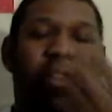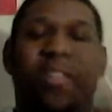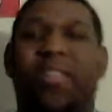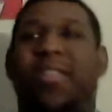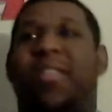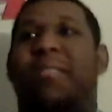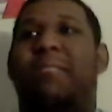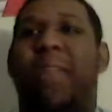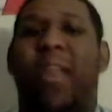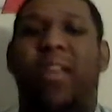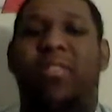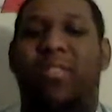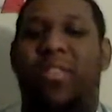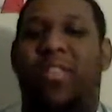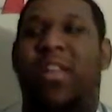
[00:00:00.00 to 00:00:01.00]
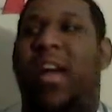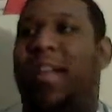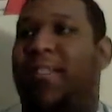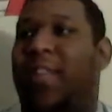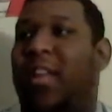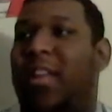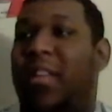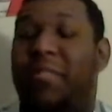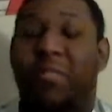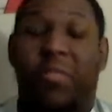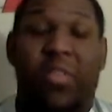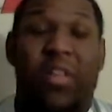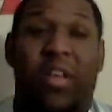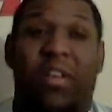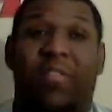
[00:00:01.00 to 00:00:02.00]
this is some major sci-fi level
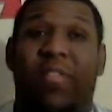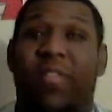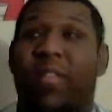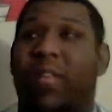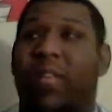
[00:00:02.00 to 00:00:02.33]
stuff,